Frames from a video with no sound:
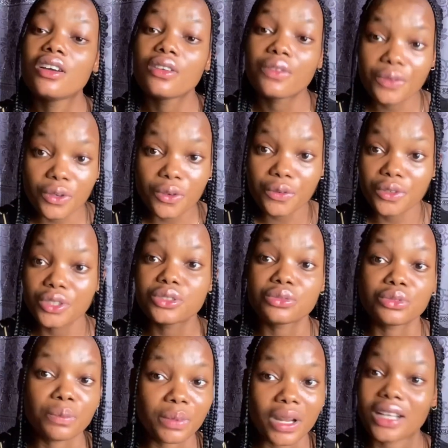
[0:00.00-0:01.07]
feel free to
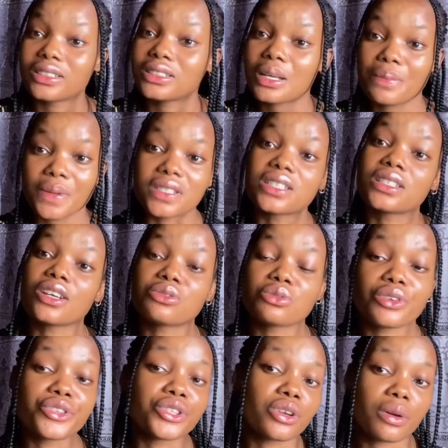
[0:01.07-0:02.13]
reply another person as
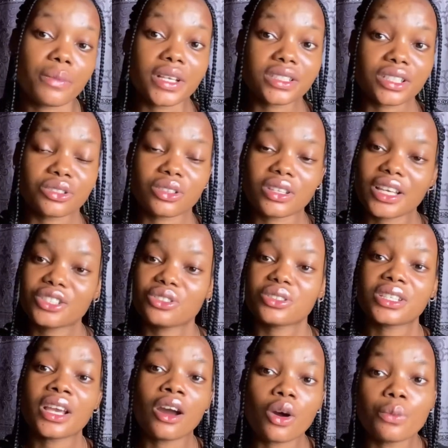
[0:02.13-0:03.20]
well in the comment section. Let's
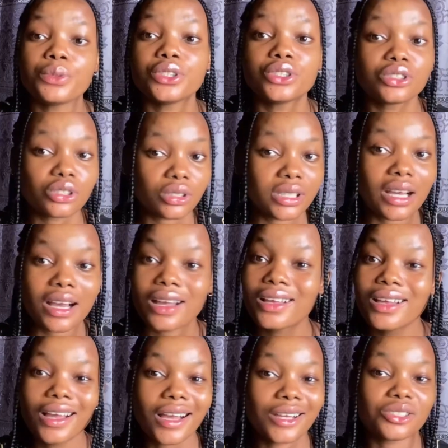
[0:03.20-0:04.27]
just help each other
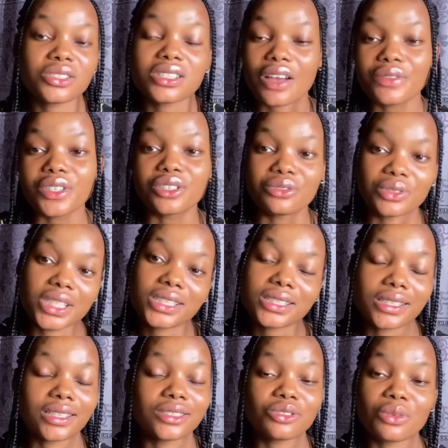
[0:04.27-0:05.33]
and just have a great
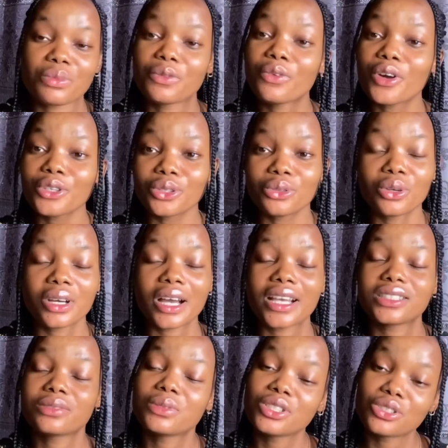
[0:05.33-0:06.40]
skin. So before you go,
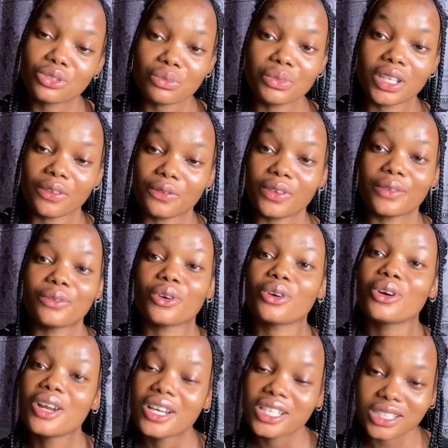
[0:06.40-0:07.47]
guys, please do me a favor,
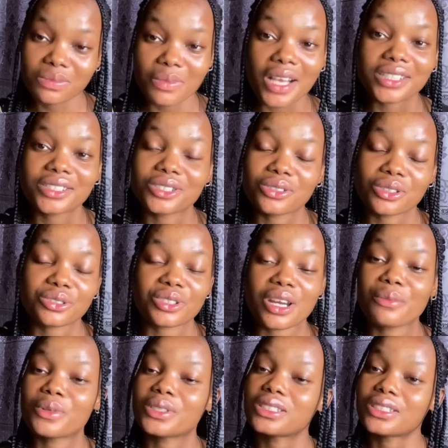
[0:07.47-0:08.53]
smash the
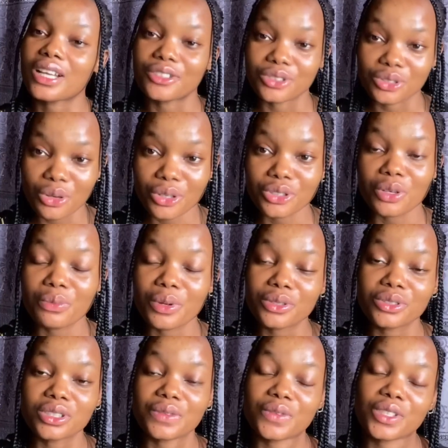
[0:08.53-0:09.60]
subscribe button and turn your bell
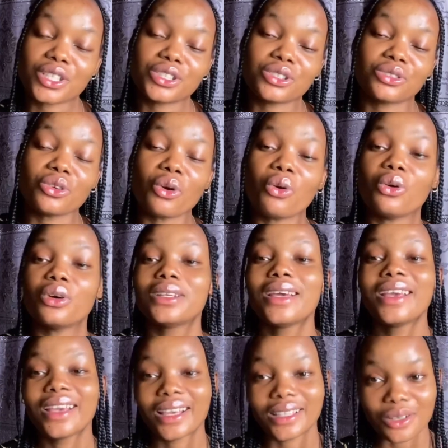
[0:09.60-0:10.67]
notification on,
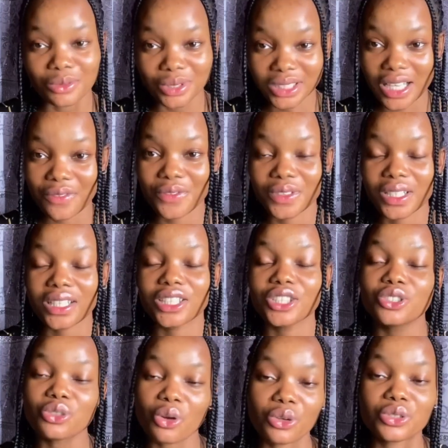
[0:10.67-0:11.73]
and I will definitely
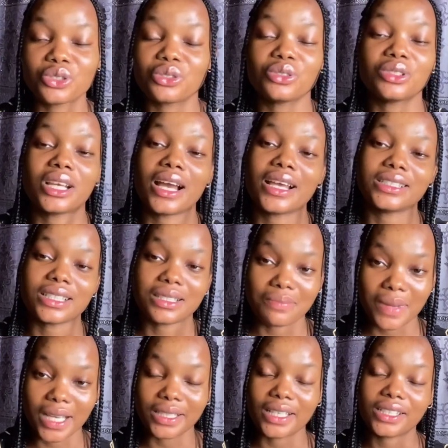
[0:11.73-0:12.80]
talk to you guys in
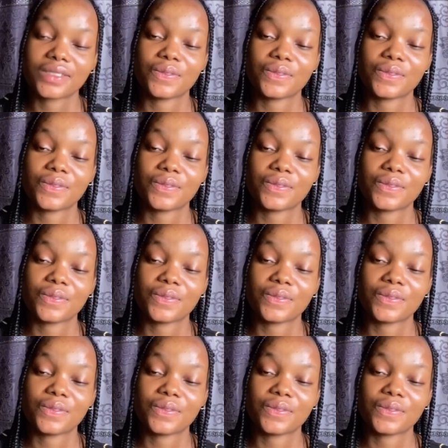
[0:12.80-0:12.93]
my next